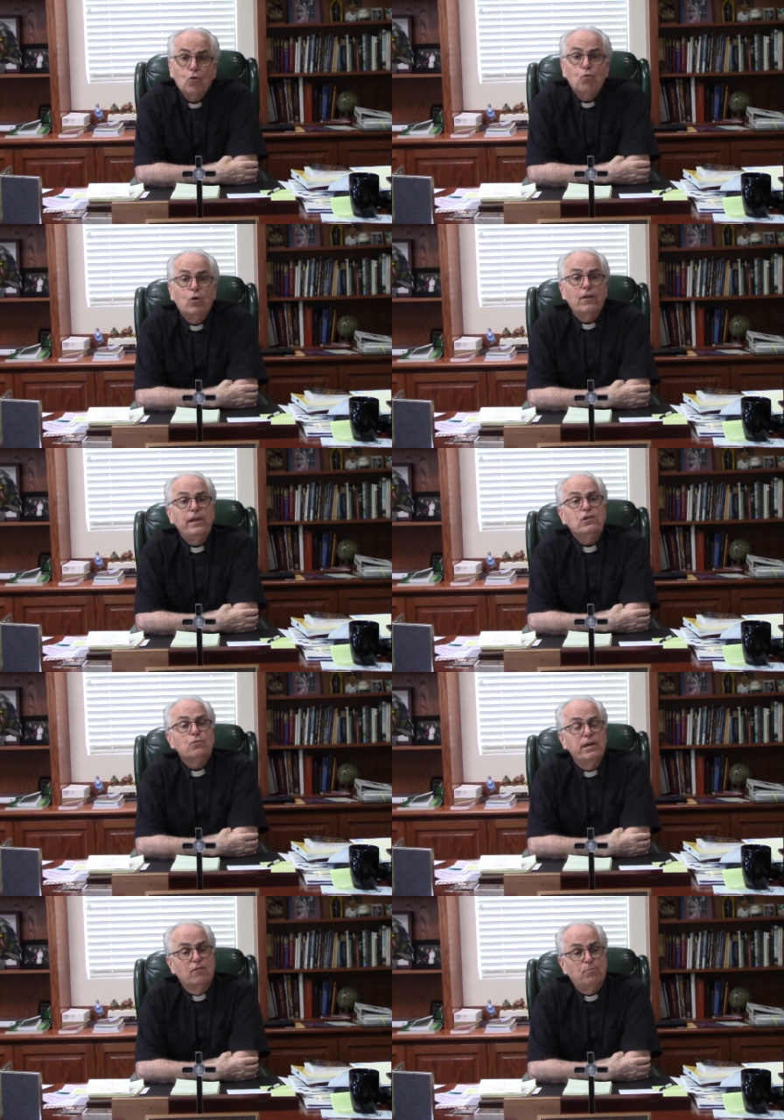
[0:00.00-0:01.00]
One of the things
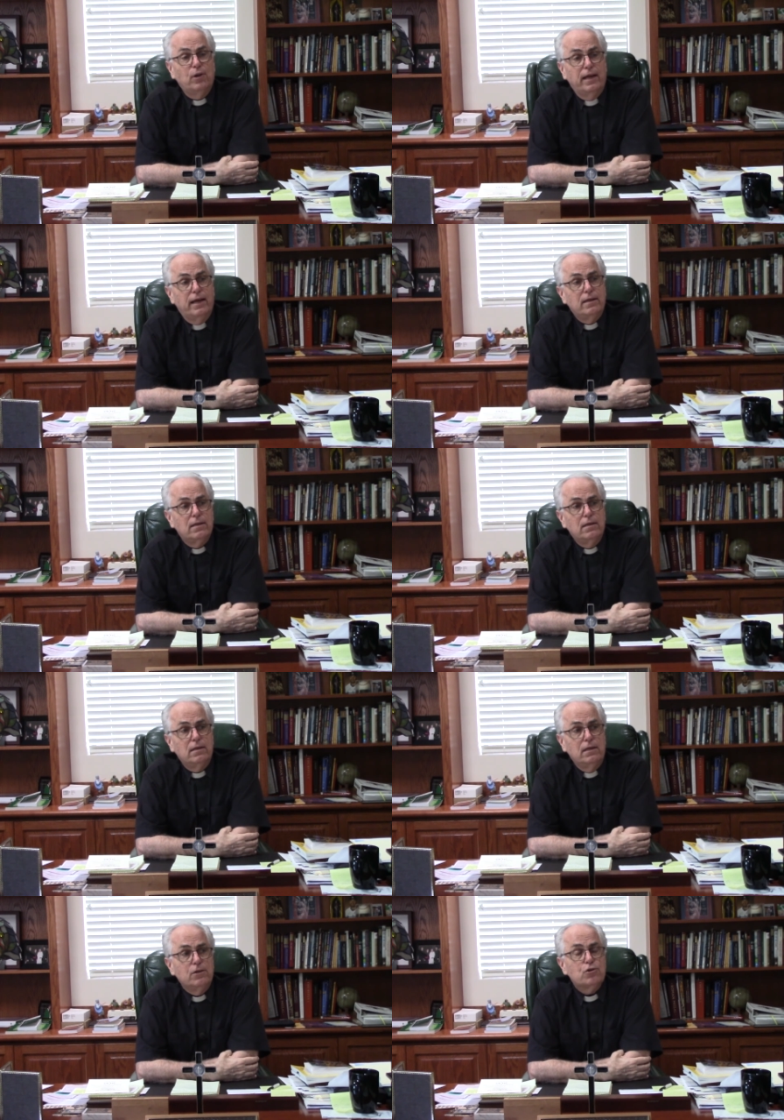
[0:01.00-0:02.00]
we have planned
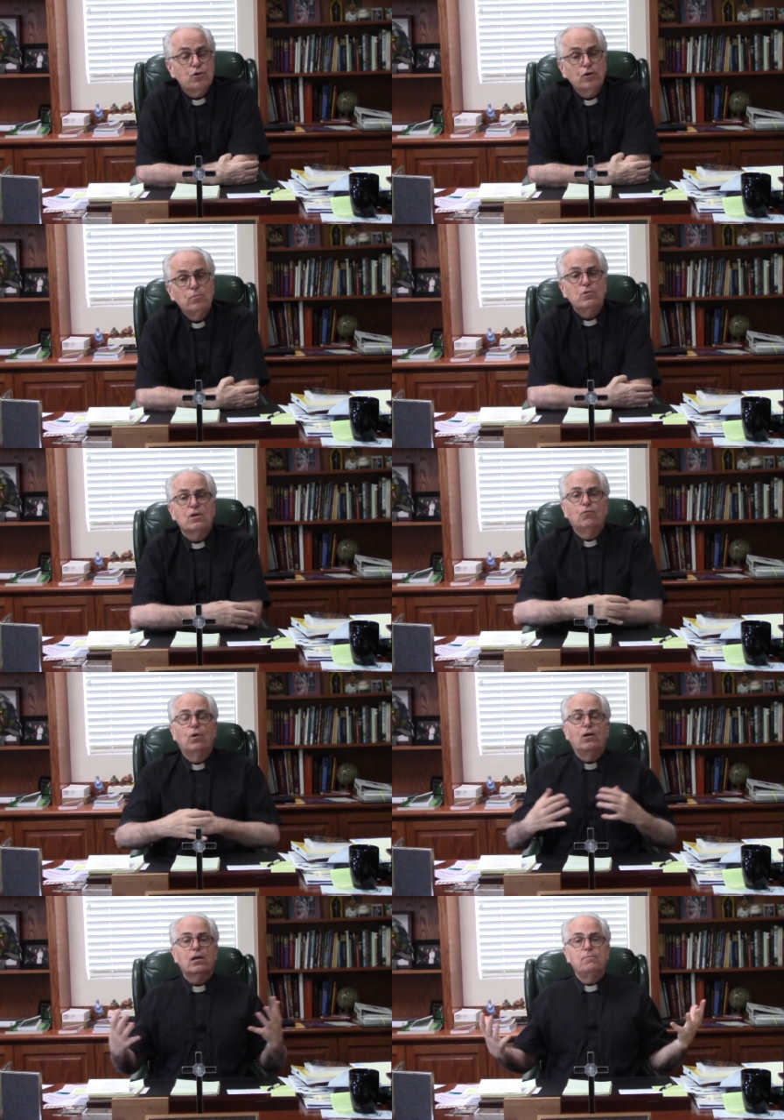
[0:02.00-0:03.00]
in terms of
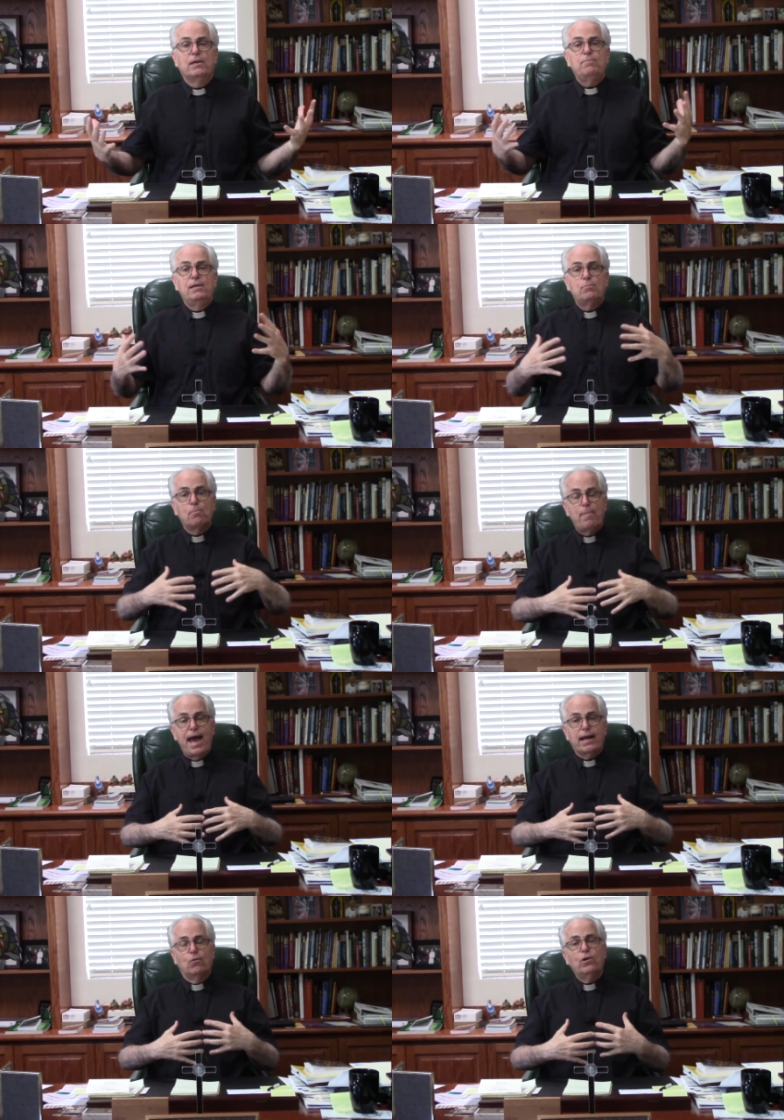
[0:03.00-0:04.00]
welcoming people
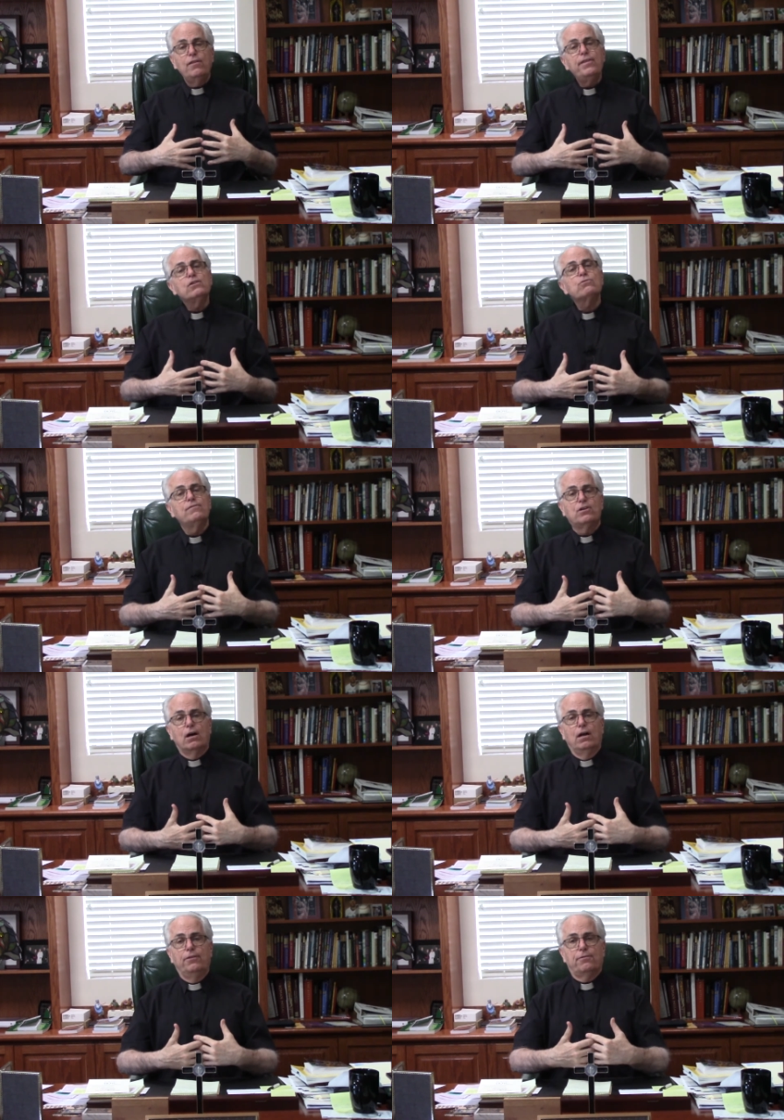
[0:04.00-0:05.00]
back, one of the things we've
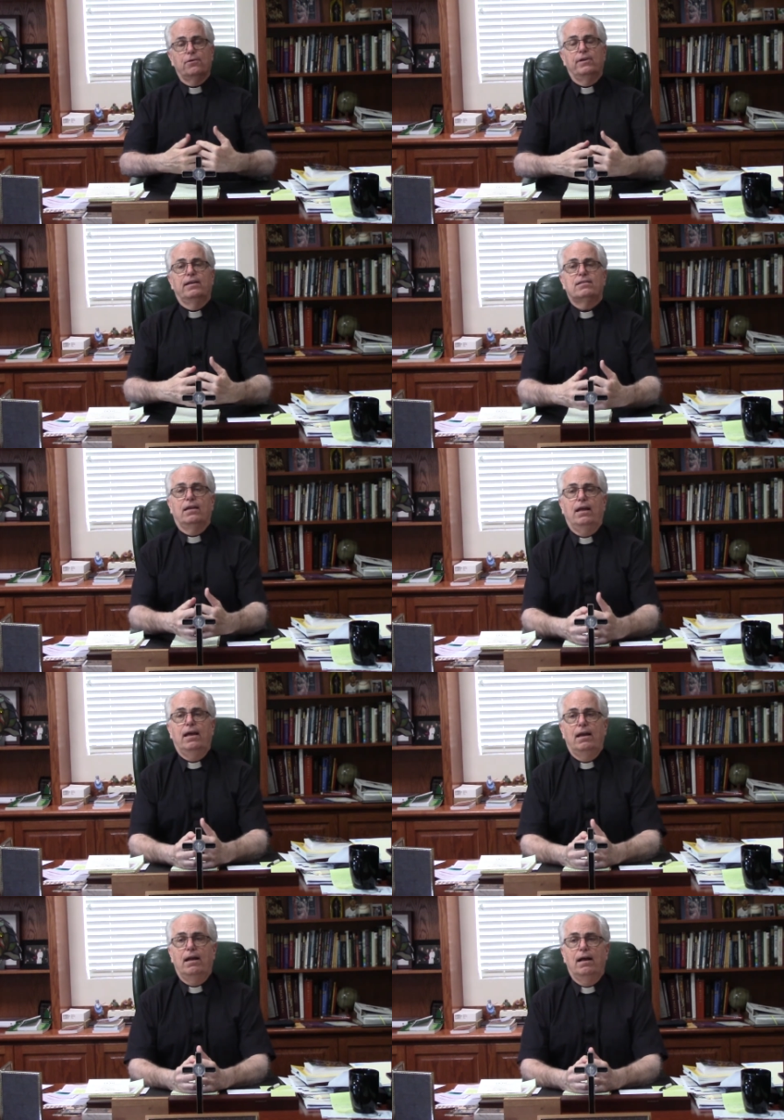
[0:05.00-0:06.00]
gone through is, and,
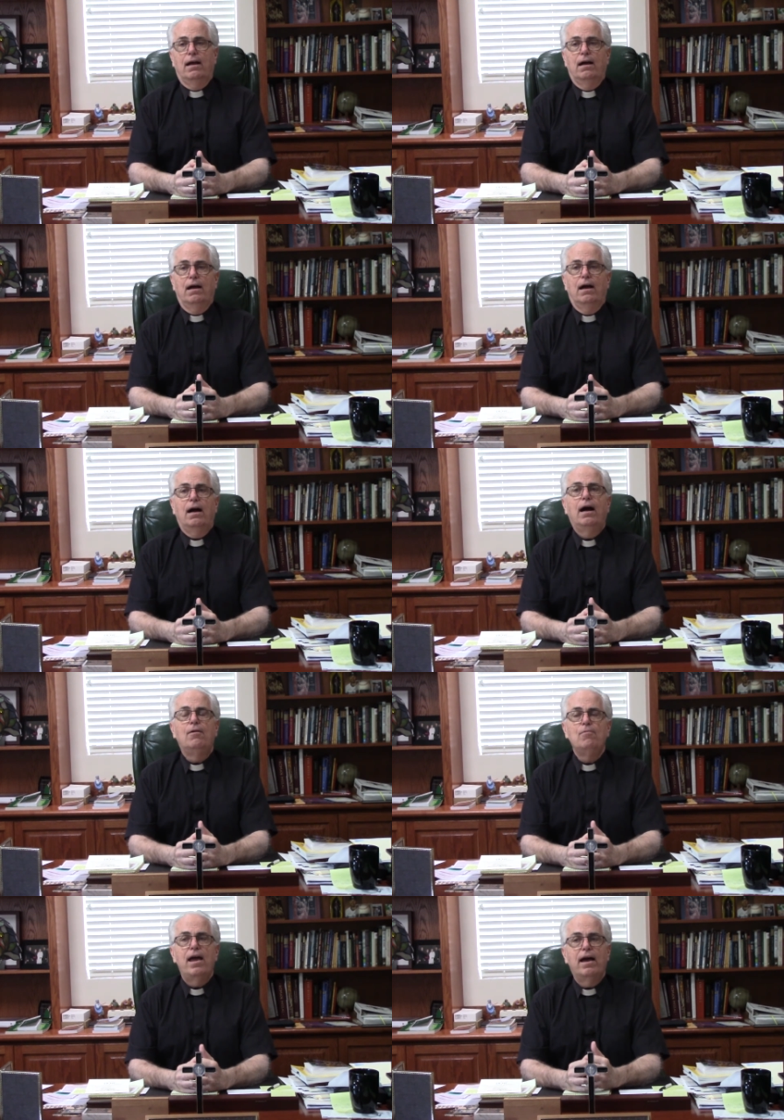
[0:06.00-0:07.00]
and I,
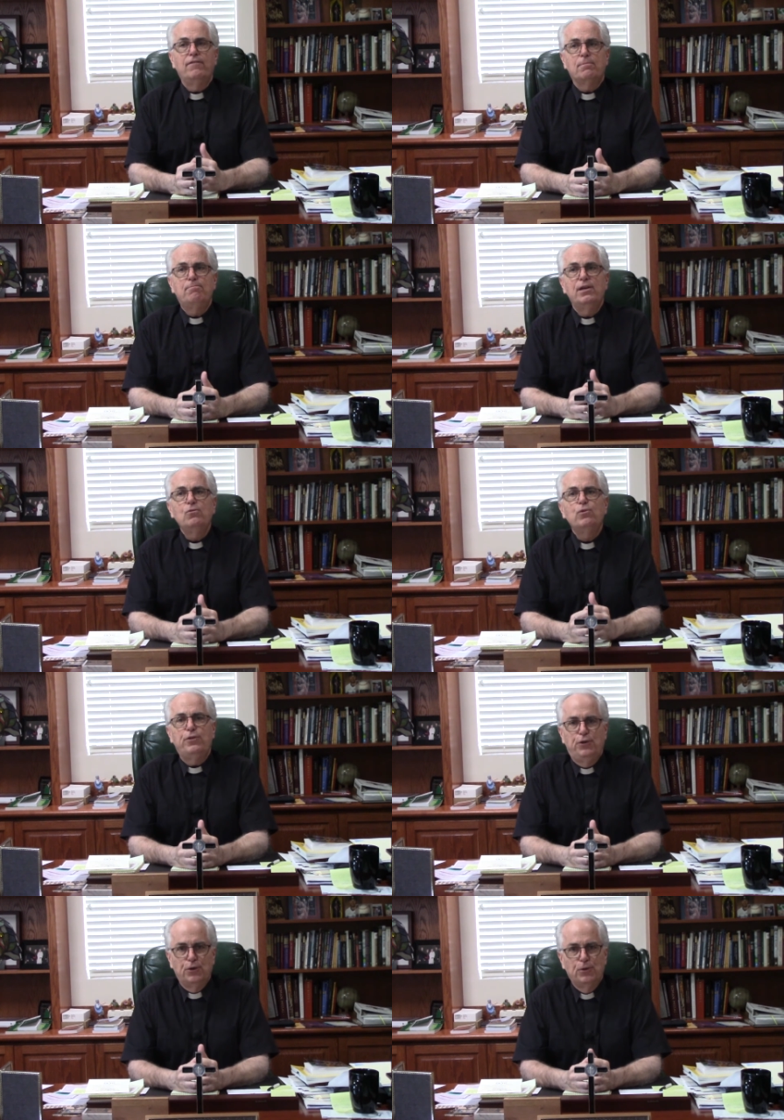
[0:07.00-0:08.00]
having been
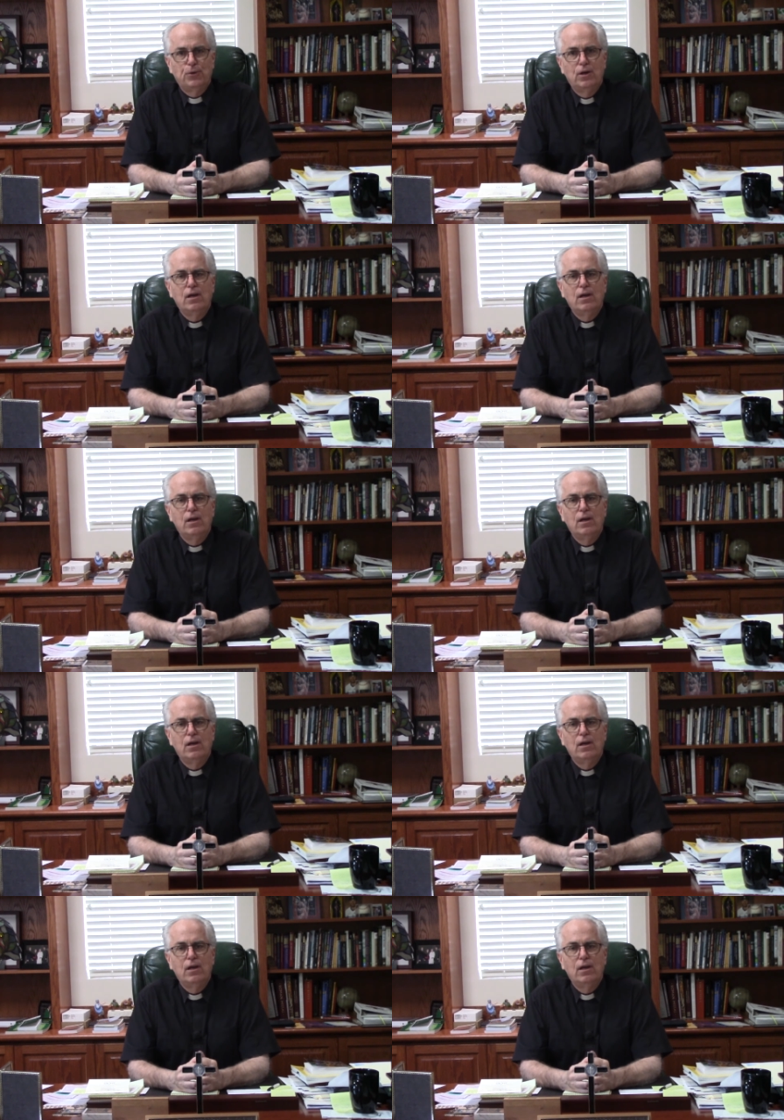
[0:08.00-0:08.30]
with you,